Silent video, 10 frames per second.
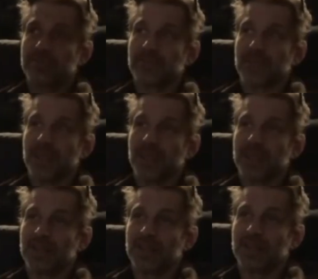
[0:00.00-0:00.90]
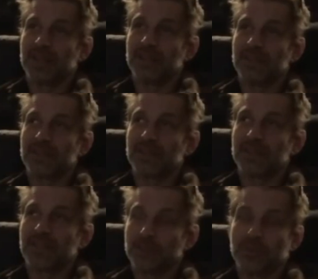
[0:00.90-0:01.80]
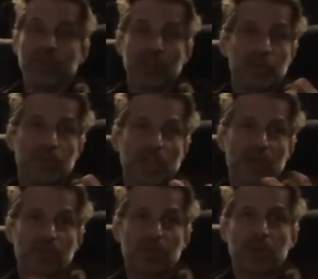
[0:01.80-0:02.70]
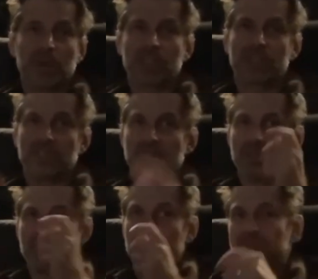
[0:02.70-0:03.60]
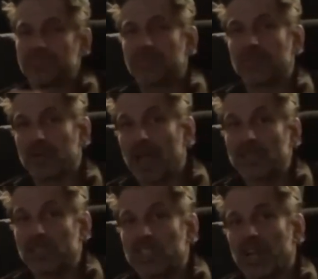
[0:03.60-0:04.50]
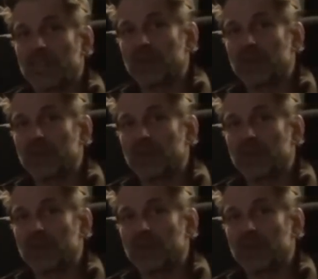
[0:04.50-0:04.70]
and those were fun to shoot. We shot them in pre-production. You know, we actually shot those